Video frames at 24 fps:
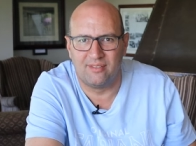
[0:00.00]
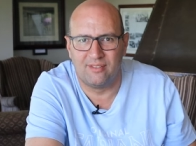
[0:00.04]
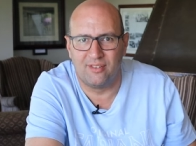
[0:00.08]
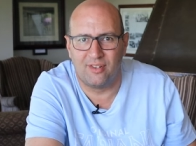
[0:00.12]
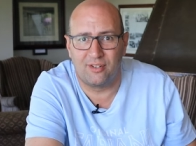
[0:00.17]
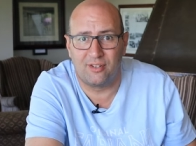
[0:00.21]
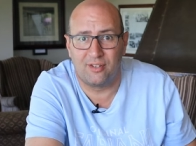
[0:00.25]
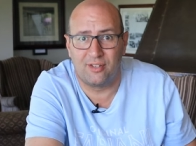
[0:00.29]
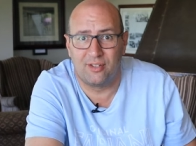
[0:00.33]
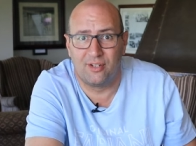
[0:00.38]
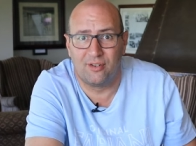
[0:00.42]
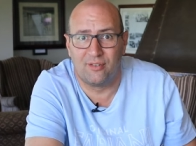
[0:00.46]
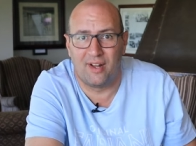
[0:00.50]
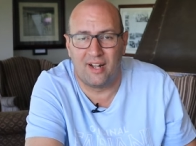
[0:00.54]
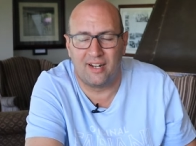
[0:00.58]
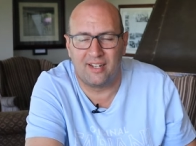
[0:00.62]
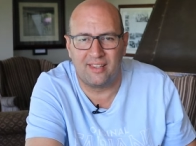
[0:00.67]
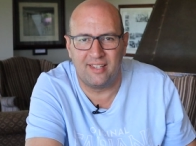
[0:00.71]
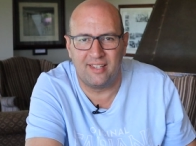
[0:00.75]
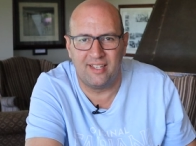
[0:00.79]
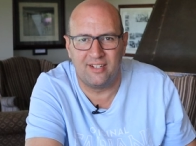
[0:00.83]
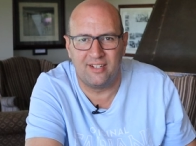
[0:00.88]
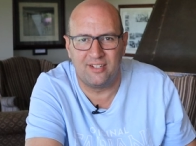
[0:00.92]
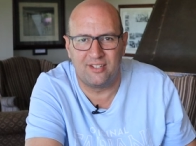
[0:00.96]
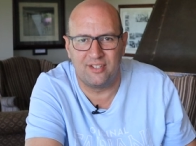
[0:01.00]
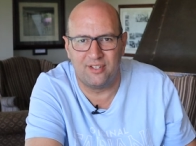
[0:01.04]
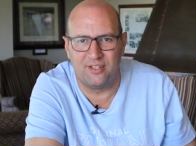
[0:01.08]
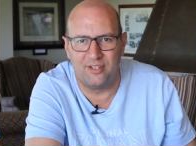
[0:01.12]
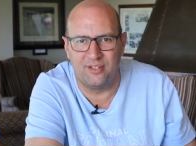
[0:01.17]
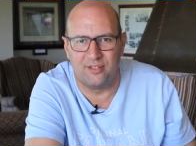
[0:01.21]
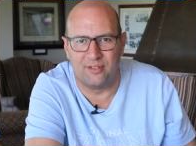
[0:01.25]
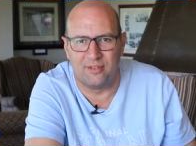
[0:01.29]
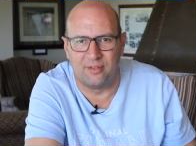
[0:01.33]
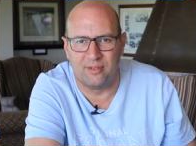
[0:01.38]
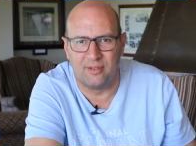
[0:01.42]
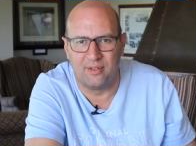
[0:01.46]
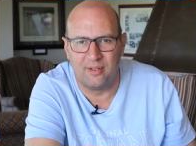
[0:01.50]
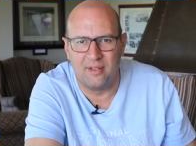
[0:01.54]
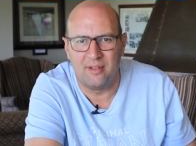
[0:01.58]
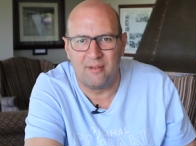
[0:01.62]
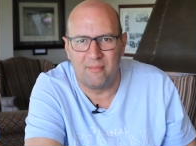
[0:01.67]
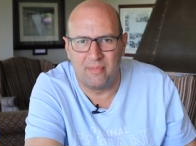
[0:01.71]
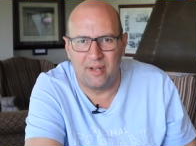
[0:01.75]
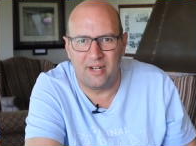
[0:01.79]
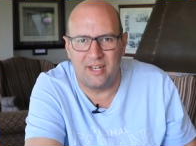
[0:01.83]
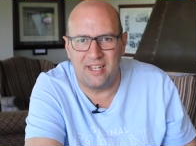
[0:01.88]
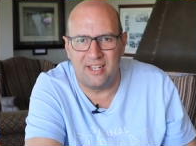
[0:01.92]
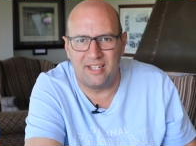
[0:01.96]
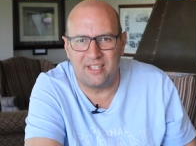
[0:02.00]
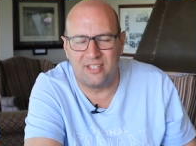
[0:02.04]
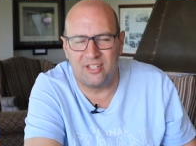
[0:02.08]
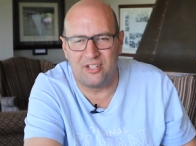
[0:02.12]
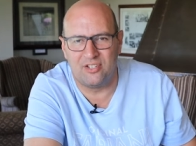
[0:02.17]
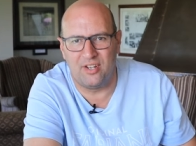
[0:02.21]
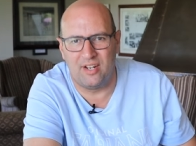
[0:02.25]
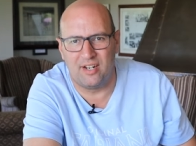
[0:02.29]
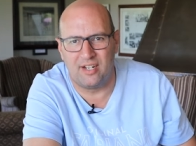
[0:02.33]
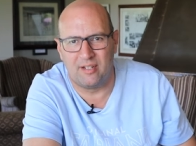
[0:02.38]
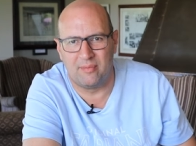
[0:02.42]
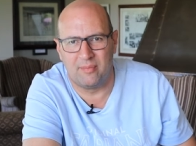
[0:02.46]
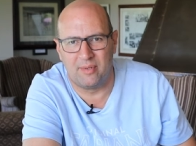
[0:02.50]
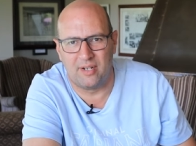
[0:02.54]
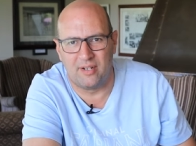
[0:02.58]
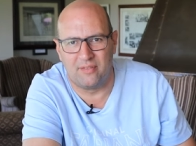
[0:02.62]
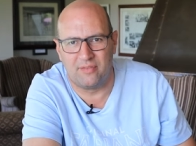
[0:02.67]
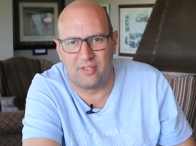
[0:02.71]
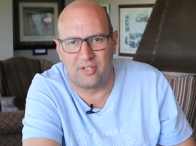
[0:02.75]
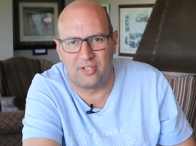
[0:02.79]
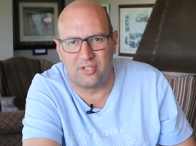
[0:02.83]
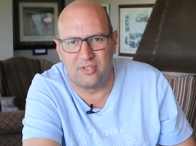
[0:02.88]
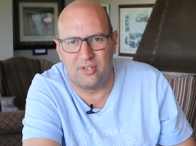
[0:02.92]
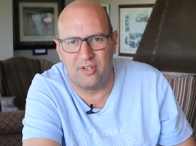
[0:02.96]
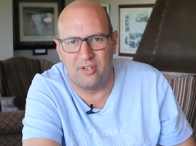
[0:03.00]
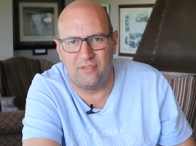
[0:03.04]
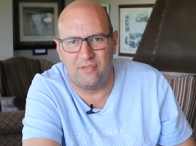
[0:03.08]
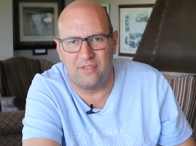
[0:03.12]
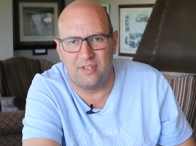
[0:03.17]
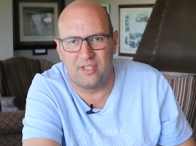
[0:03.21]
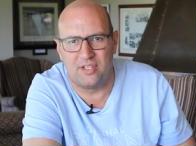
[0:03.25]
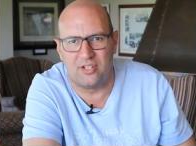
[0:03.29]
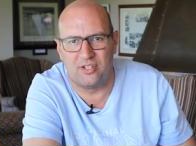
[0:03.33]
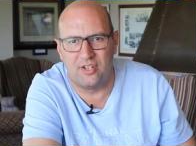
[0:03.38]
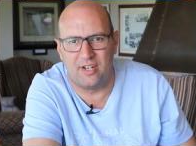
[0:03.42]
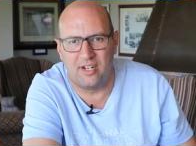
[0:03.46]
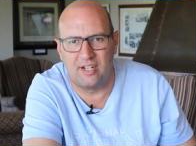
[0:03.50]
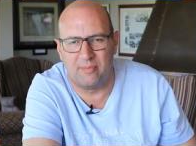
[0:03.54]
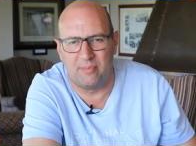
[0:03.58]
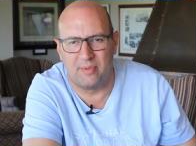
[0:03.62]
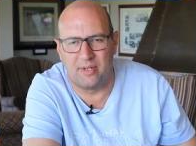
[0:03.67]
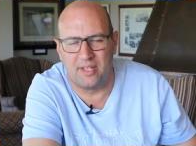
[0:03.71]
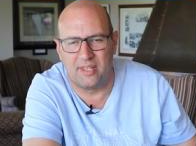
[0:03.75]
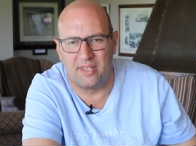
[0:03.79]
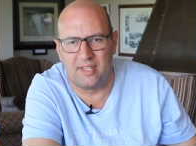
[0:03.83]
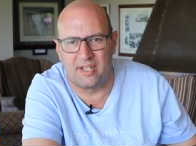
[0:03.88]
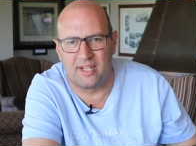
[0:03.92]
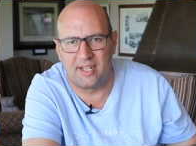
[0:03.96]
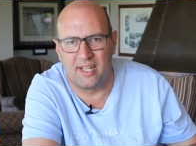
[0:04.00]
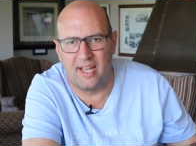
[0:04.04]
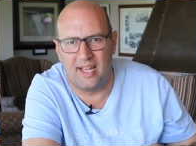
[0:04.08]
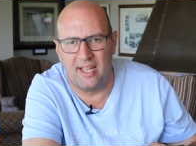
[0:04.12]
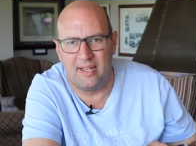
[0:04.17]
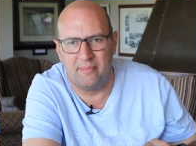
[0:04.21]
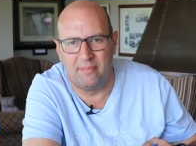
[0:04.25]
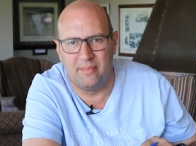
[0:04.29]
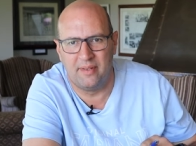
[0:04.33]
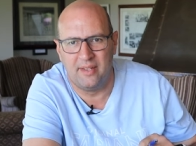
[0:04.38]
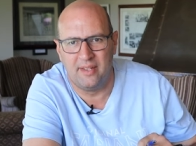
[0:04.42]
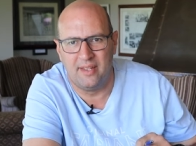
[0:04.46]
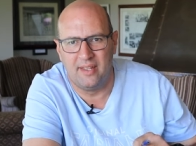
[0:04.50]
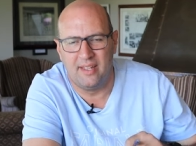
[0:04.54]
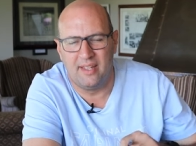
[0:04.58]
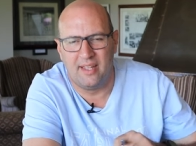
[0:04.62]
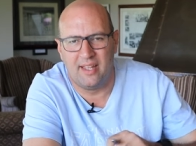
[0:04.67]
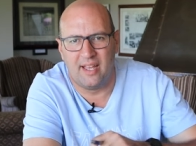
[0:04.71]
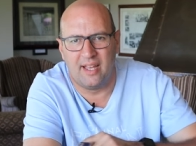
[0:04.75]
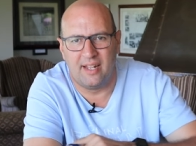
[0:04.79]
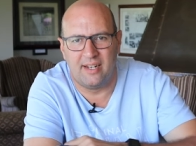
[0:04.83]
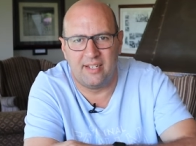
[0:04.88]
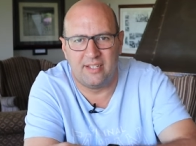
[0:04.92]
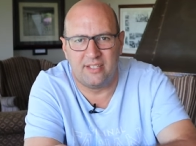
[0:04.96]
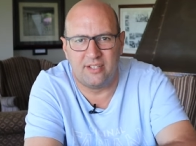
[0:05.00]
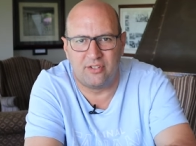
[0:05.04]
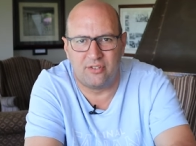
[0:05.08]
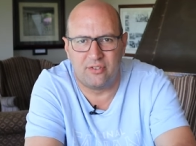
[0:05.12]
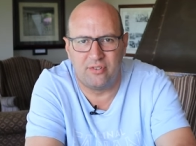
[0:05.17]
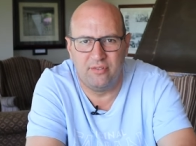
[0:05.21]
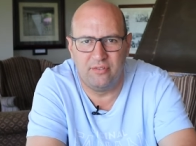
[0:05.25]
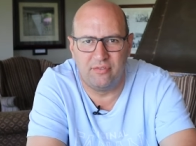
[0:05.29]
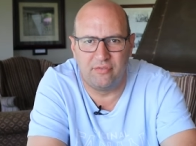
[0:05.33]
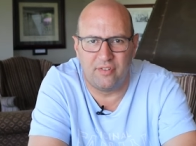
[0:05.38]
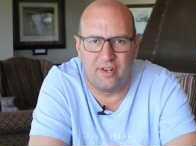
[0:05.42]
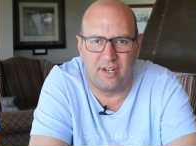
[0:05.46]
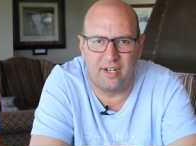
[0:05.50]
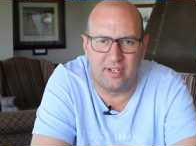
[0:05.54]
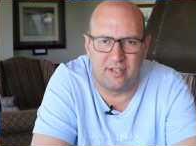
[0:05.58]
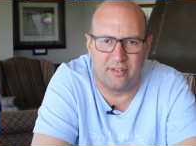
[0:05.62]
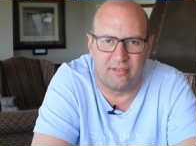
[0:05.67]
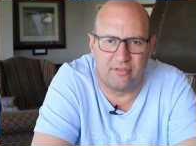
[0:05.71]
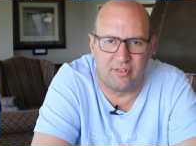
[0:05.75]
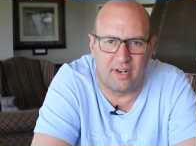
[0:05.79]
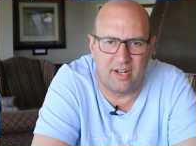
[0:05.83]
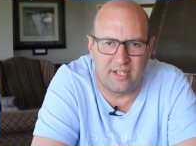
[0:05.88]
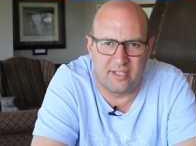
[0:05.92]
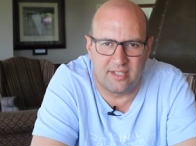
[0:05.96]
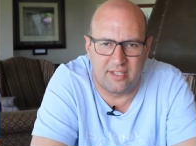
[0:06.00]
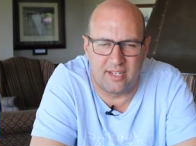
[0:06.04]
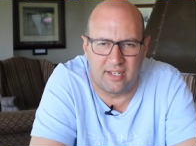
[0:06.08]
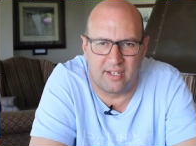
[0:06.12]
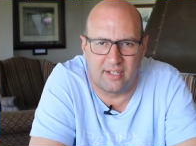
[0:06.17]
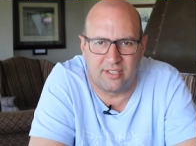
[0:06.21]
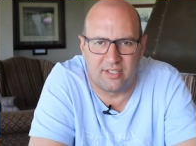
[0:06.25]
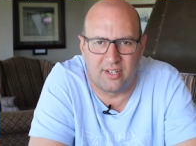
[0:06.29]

not the right thing to do. But he is a gentleman of the turf, he's a gentleman of the game, and he's a true friend of racing.